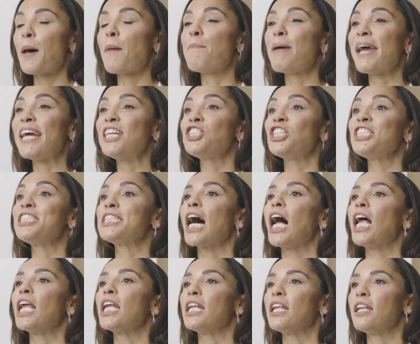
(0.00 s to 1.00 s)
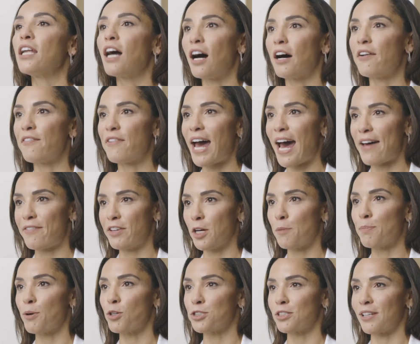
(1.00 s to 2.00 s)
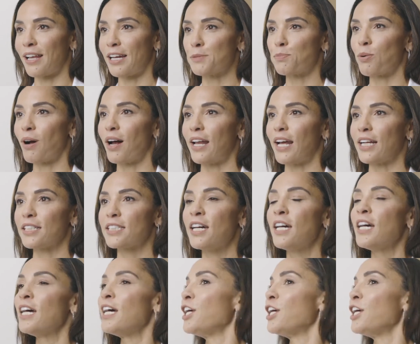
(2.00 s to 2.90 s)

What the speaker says: Patients love having a personalized product.